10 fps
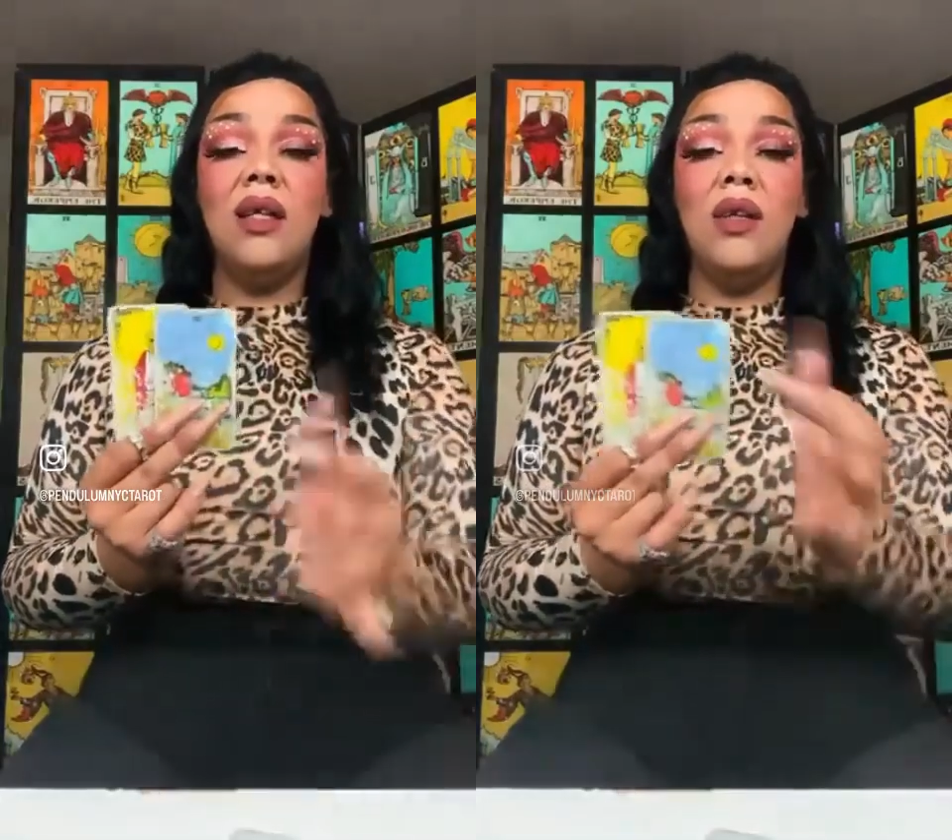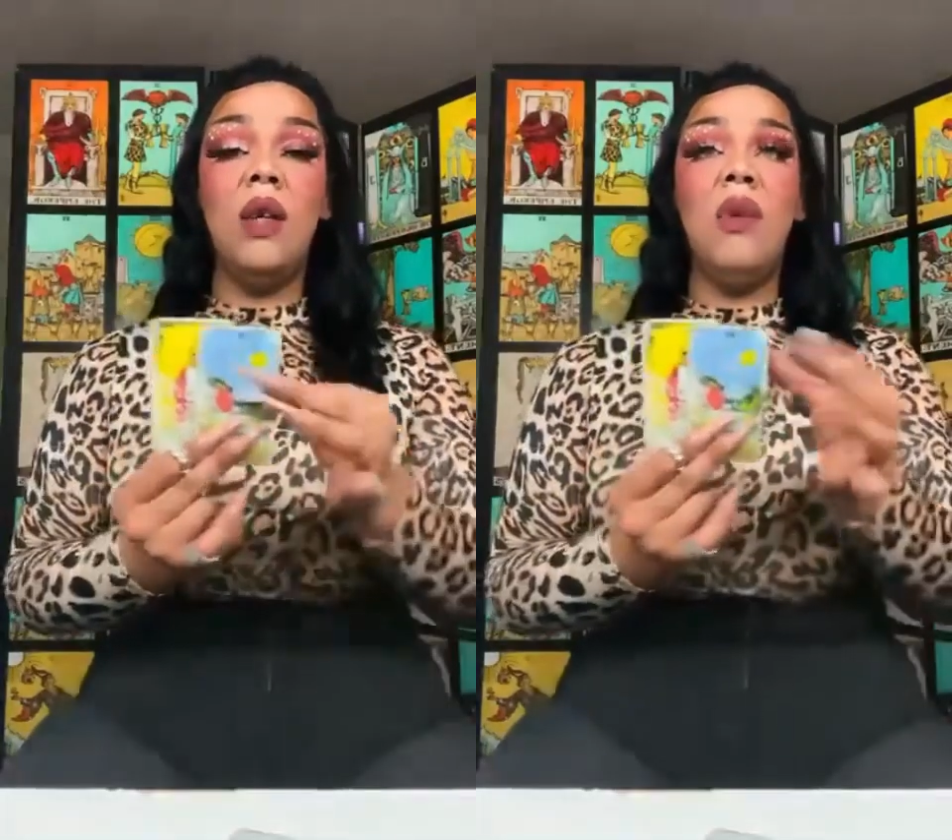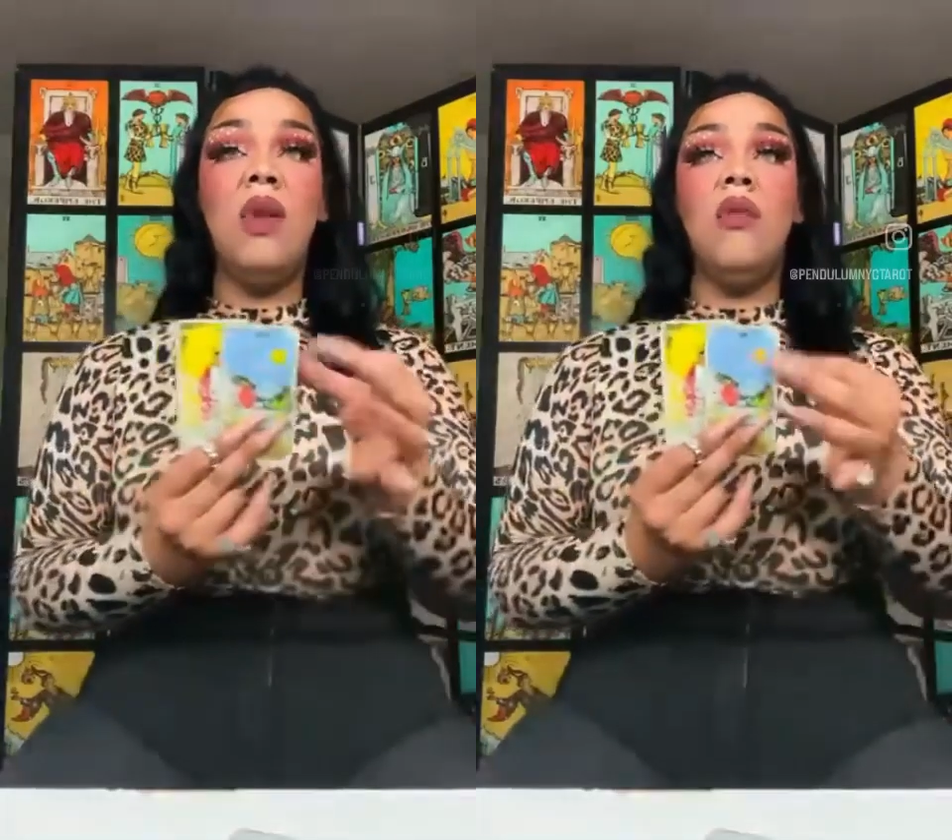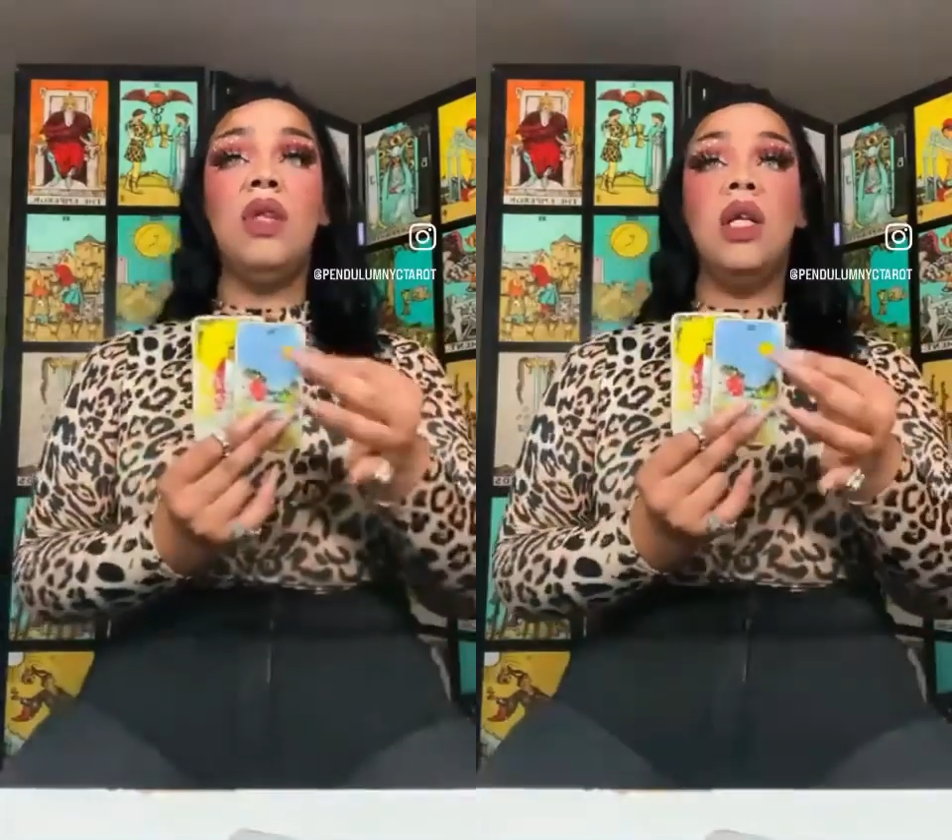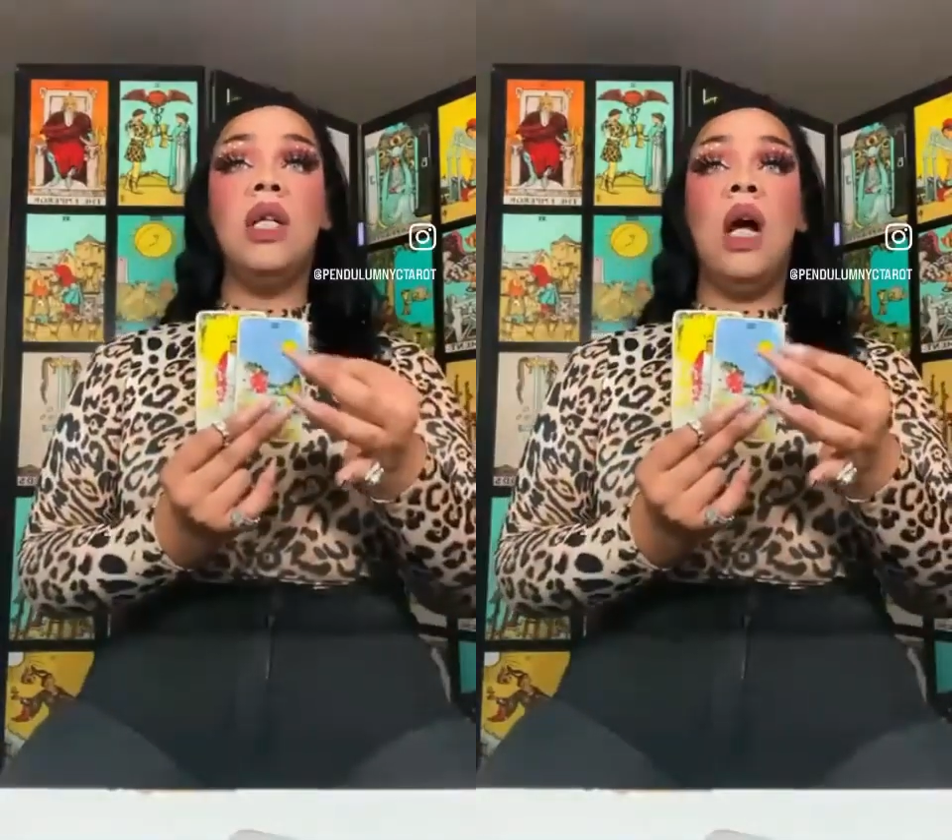you could be
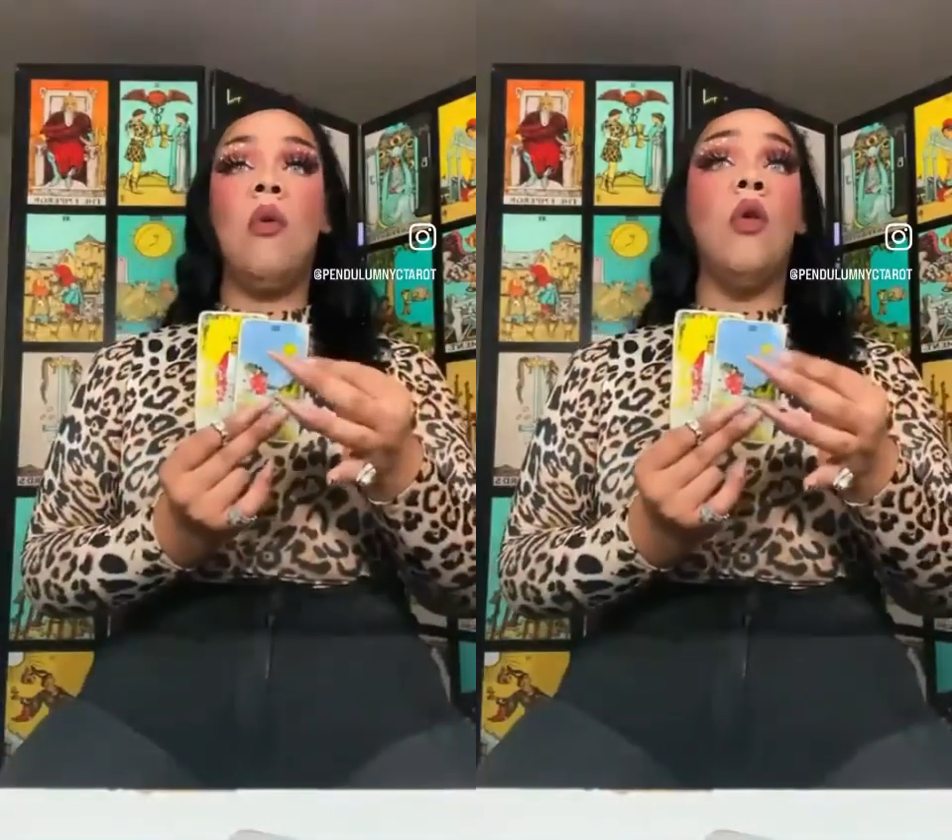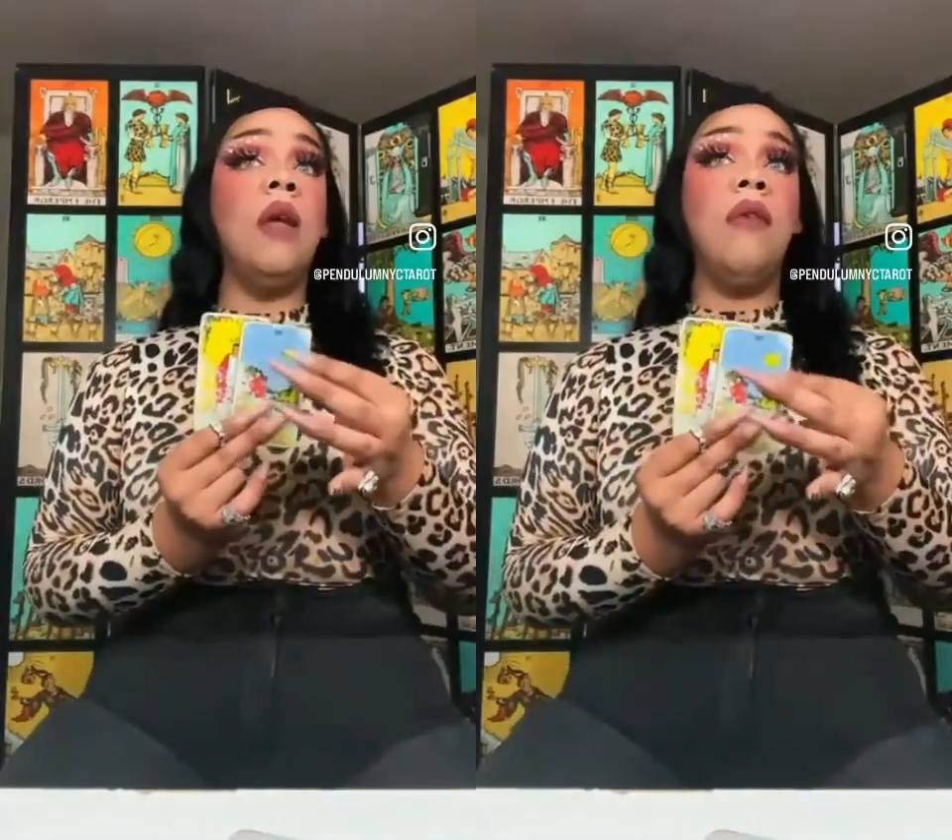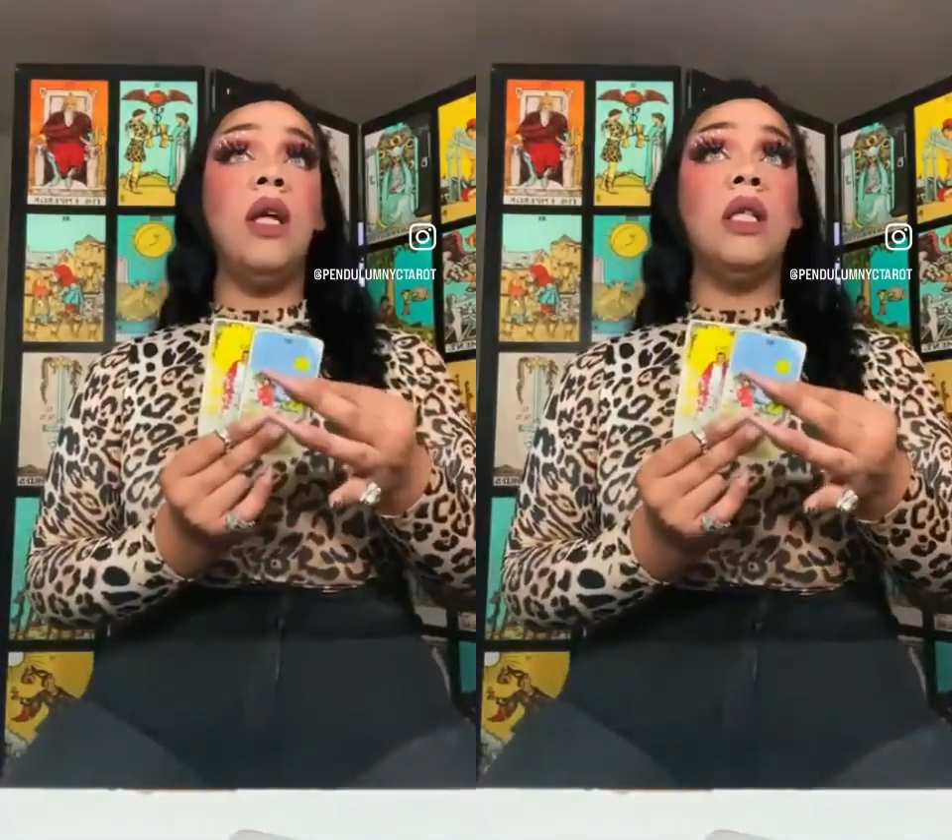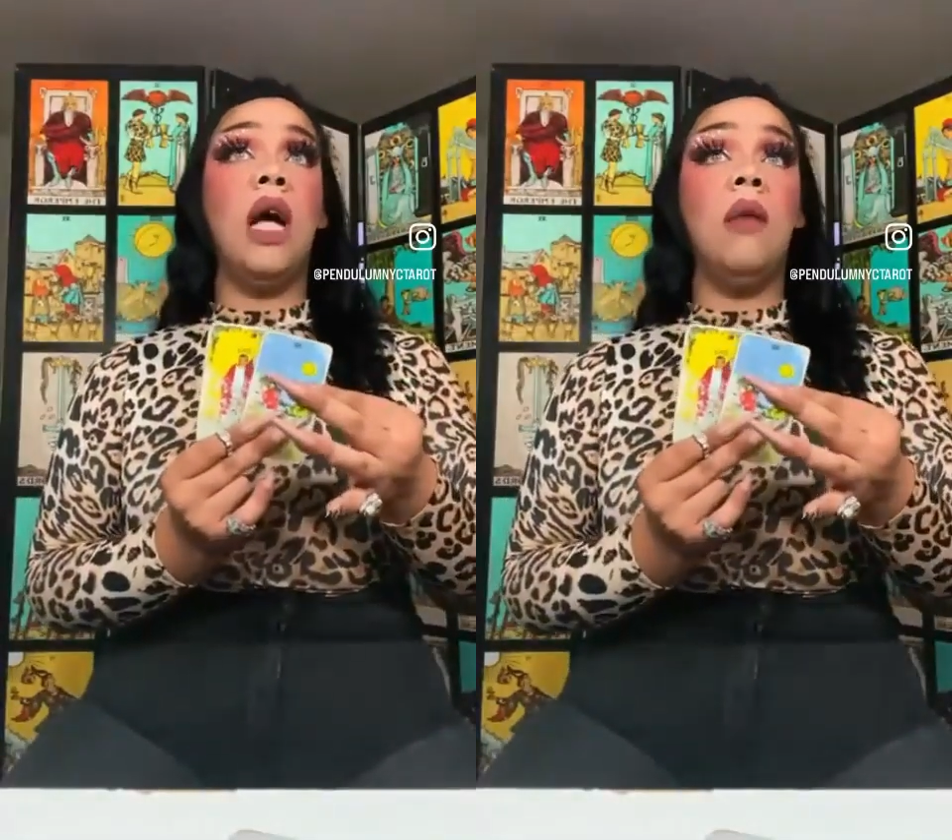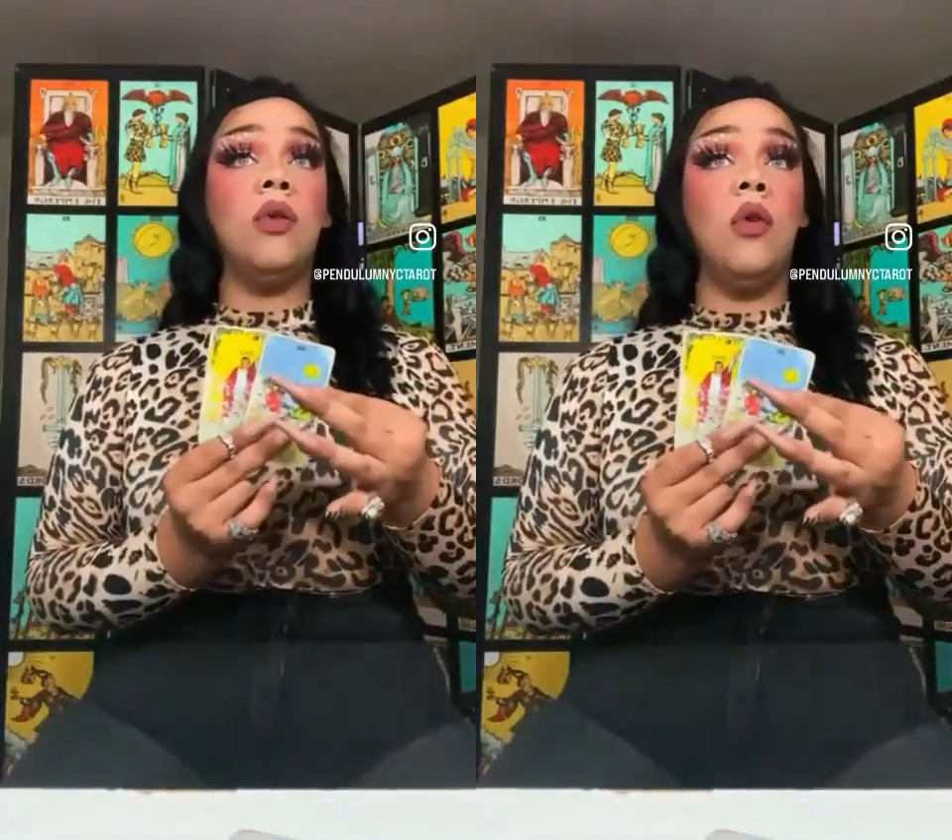losing a job or leaving a
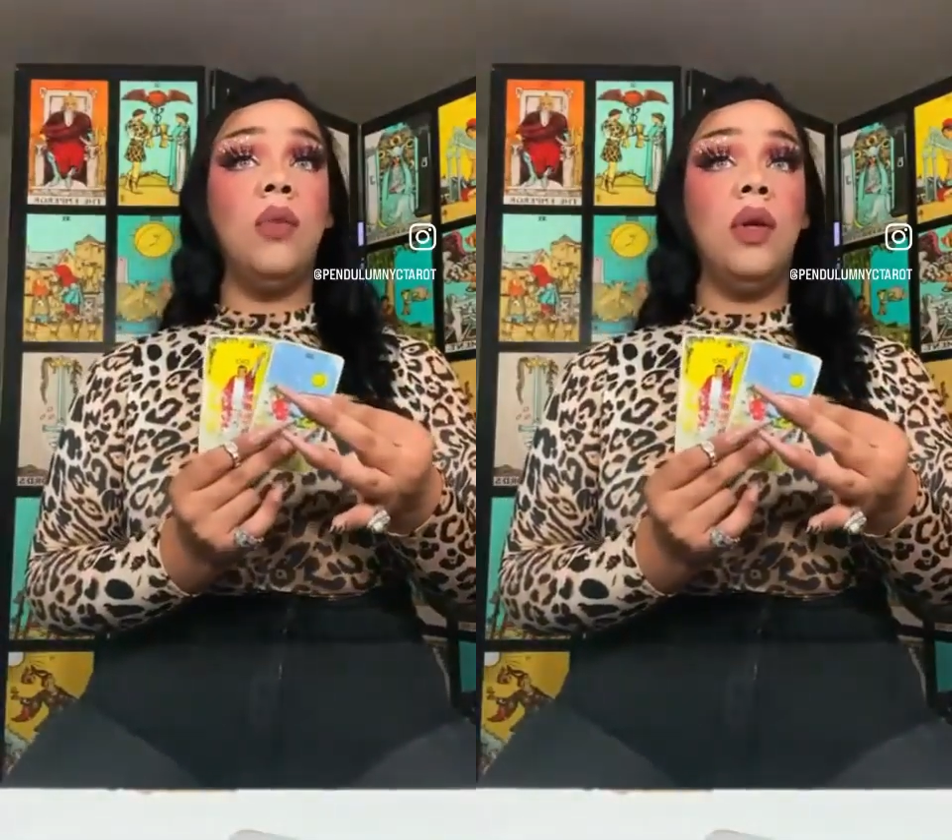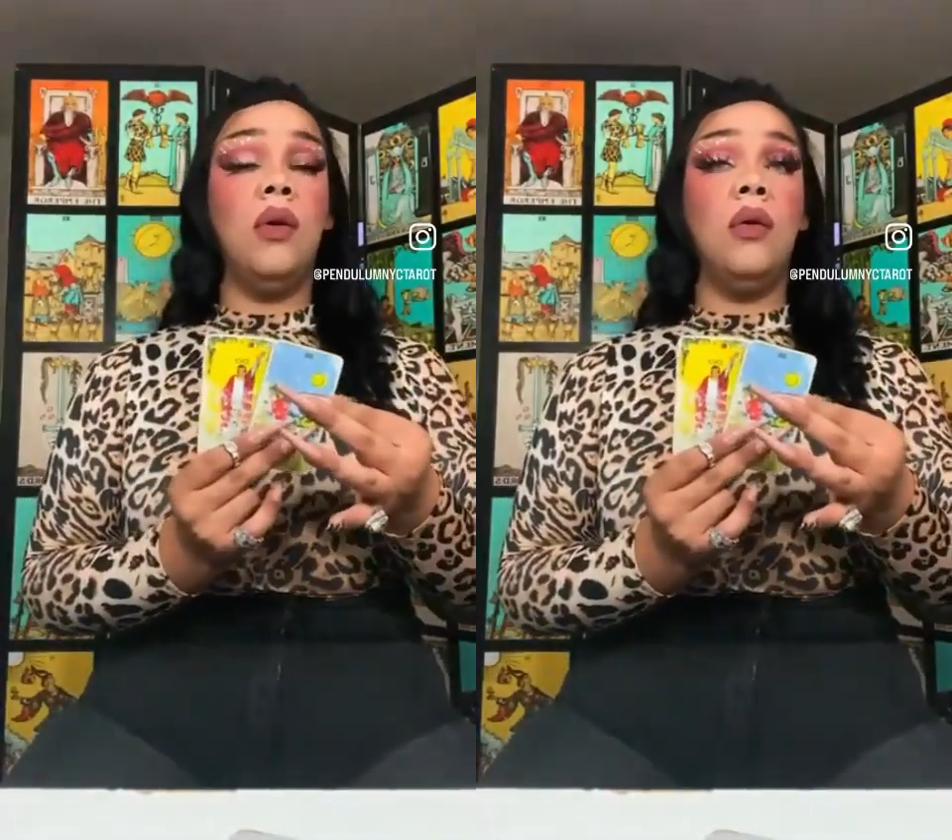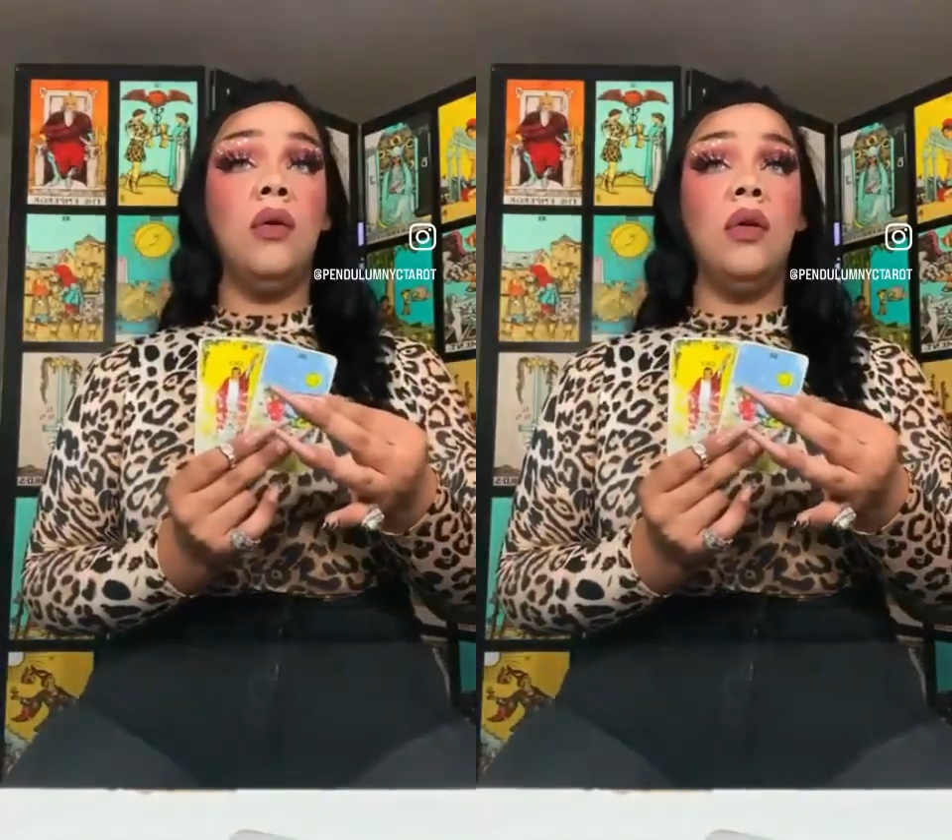job, Scorpio,